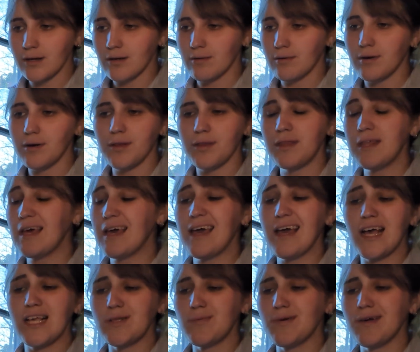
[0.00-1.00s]
where
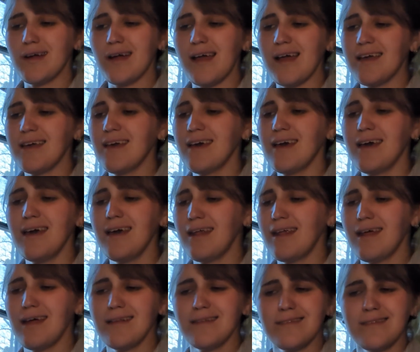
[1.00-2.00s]
thieves break in
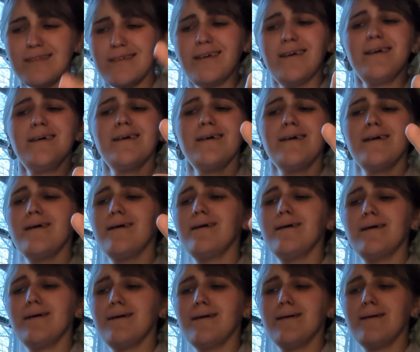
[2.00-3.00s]
and
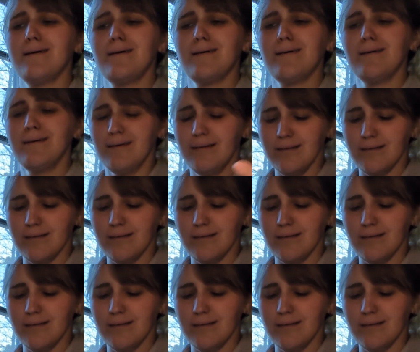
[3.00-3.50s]
steal.